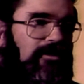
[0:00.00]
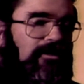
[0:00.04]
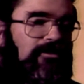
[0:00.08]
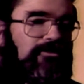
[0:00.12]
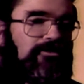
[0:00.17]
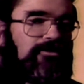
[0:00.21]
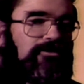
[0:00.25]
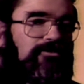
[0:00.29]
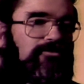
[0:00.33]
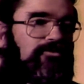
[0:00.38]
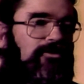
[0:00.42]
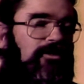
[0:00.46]

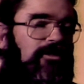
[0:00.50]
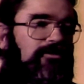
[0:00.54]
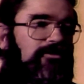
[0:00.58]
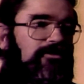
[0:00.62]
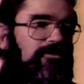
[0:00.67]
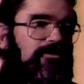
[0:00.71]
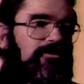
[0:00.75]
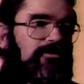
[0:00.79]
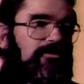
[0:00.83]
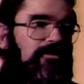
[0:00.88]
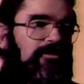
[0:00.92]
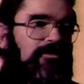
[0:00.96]
And just
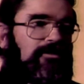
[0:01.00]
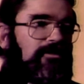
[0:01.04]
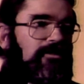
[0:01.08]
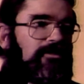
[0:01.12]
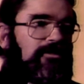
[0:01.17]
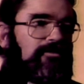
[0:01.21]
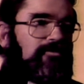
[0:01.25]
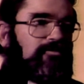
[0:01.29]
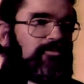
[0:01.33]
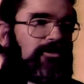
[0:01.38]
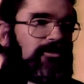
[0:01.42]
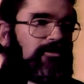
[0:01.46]
watch it and it
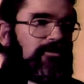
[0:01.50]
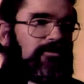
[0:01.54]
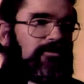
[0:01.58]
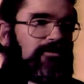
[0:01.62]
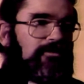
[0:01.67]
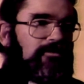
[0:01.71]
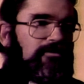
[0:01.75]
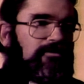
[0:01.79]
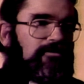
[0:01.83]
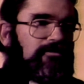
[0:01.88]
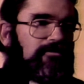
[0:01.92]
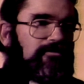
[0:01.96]
gets better.
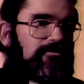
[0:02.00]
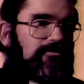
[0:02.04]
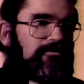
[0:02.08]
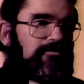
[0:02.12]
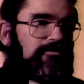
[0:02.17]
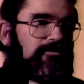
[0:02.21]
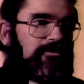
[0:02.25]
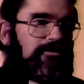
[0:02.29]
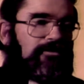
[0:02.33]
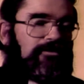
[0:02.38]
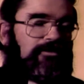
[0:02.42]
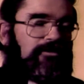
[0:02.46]

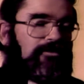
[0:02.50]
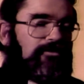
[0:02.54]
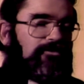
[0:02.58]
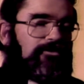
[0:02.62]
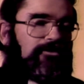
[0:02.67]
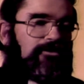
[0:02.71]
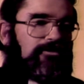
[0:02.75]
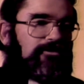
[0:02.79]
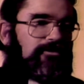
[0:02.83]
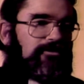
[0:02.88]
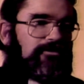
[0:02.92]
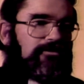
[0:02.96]
It'll get
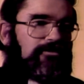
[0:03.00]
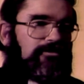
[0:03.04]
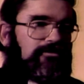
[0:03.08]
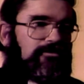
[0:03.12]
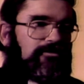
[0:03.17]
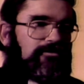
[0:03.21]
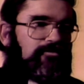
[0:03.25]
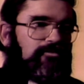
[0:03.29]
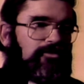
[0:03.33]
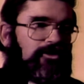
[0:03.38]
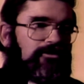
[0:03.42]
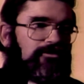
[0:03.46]
worse.
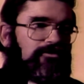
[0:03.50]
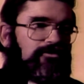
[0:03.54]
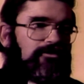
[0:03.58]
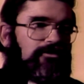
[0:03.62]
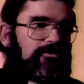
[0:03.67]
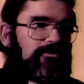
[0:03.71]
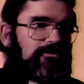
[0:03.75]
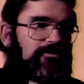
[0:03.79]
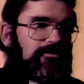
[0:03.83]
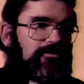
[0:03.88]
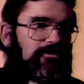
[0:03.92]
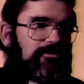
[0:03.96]
Much worse.